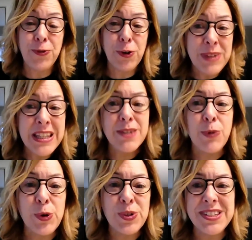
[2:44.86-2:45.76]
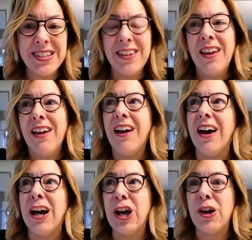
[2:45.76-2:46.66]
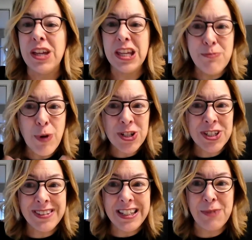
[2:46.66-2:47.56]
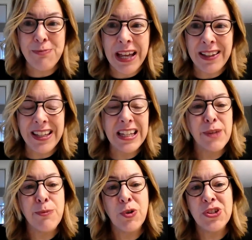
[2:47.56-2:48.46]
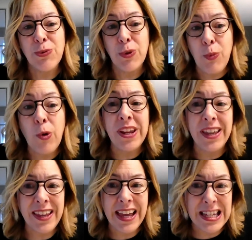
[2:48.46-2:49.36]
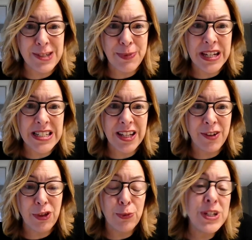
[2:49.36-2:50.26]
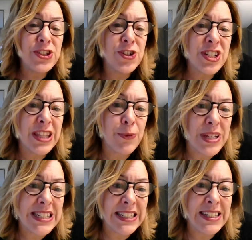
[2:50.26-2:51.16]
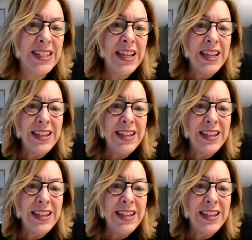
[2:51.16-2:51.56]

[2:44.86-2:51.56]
for me, the most uh, emotionally compelling and the most rewarding aspect of the research that we did